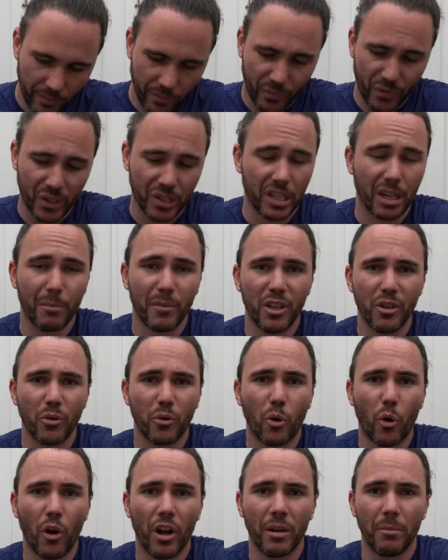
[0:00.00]
For some of you
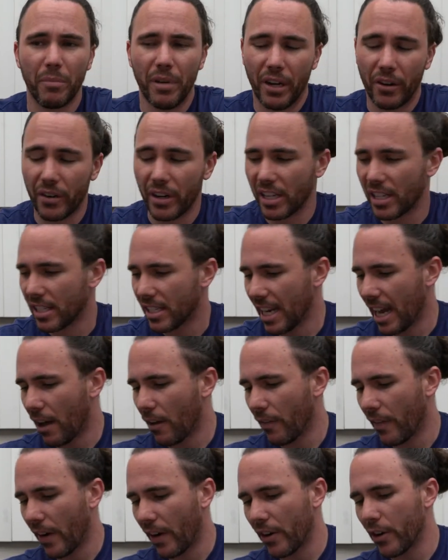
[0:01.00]
coin purists
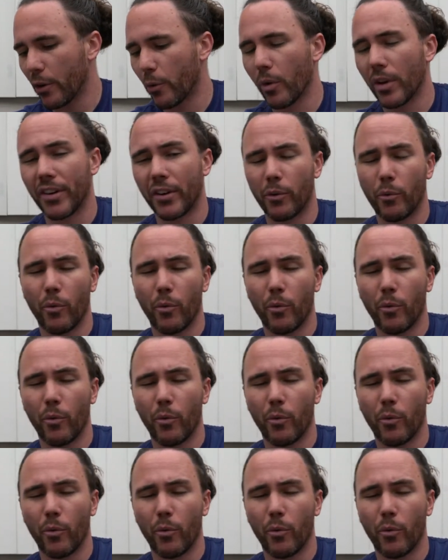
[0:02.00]
out there, you're wondering